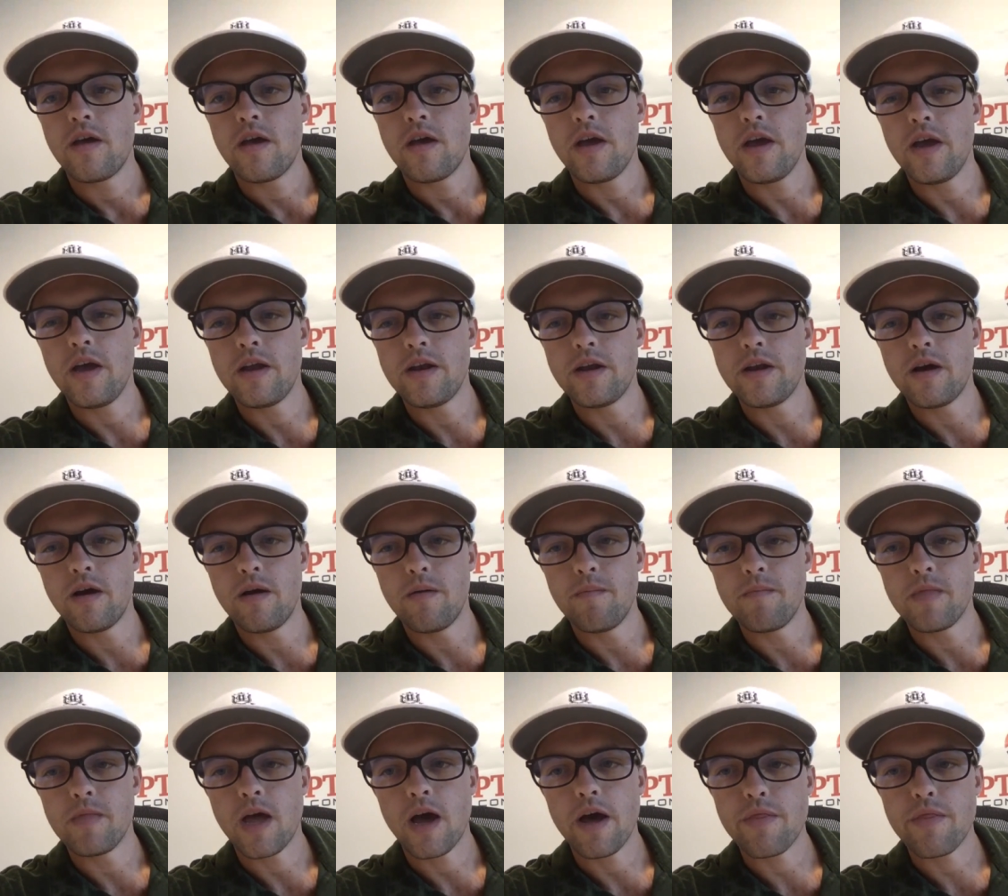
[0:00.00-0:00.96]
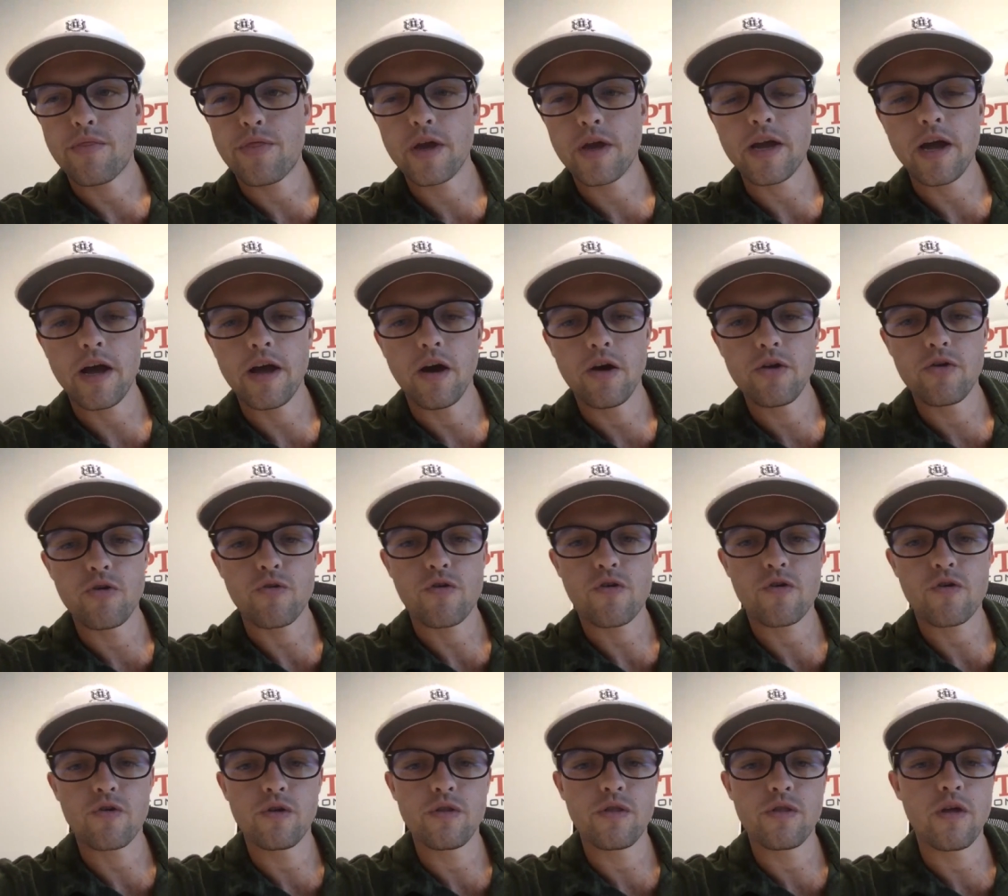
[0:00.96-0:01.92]
And um, I think I
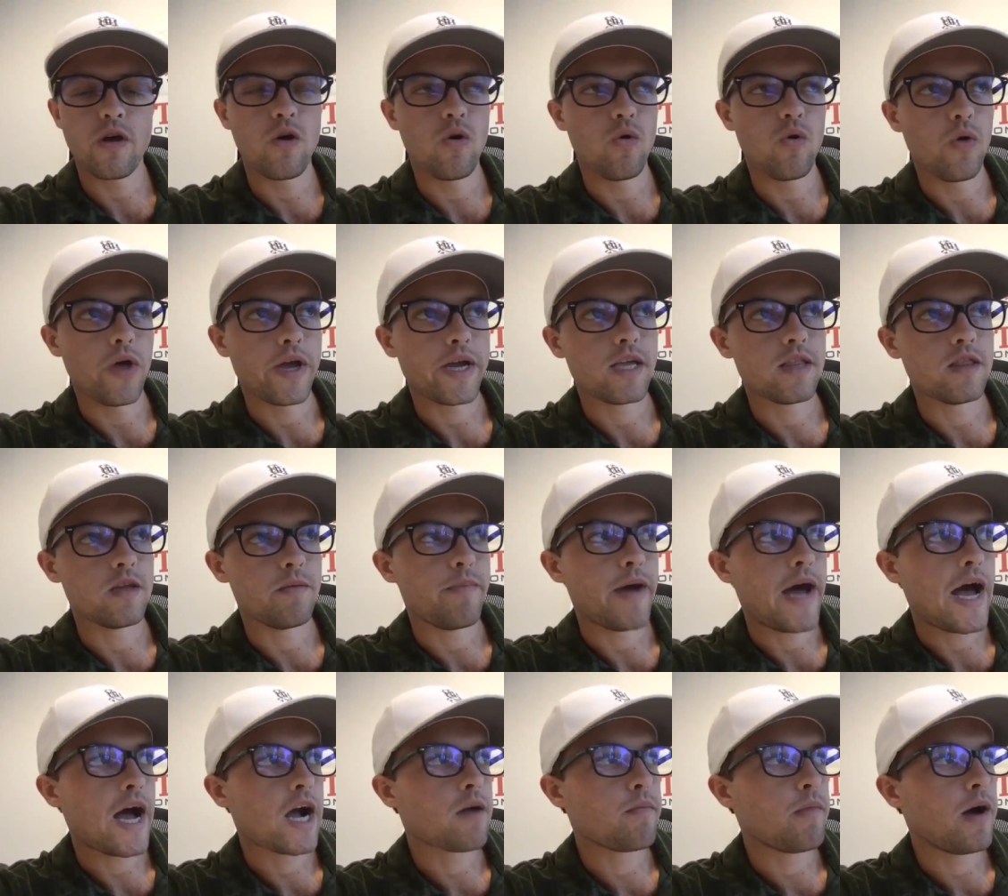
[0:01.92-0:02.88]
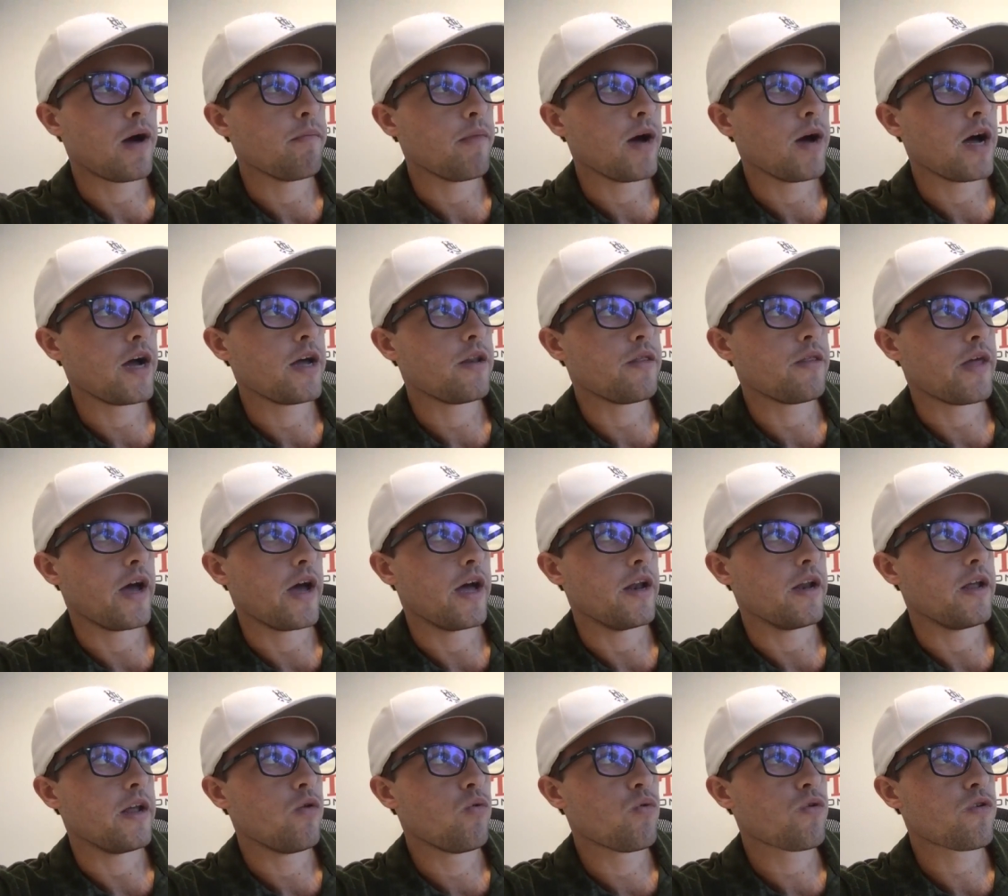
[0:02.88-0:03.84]
understood though, like in the back of my mind, that
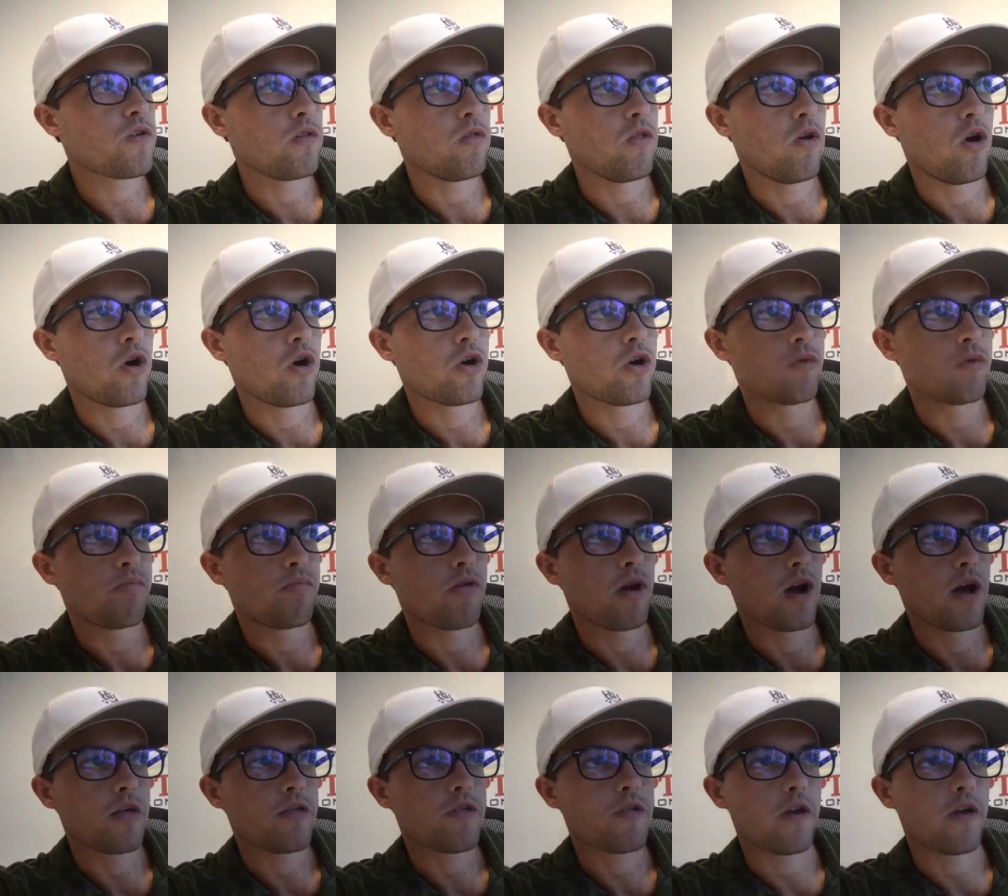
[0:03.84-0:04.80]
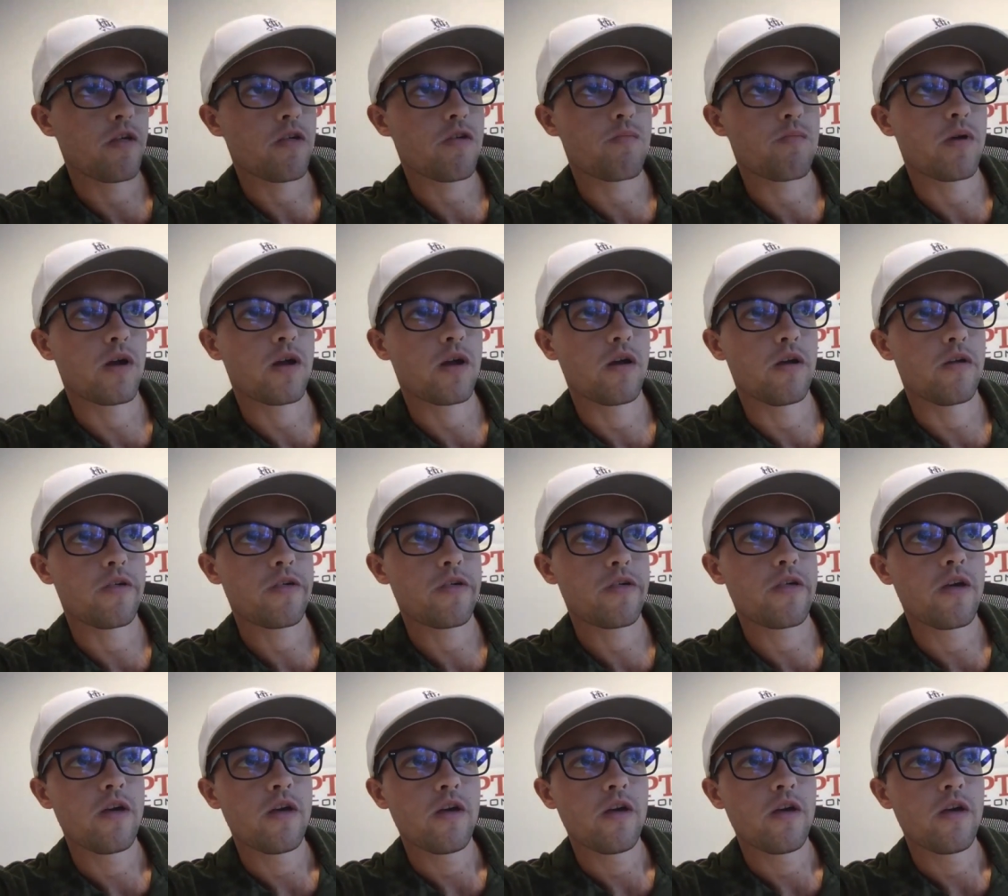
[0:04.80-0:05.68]
it was a longer process because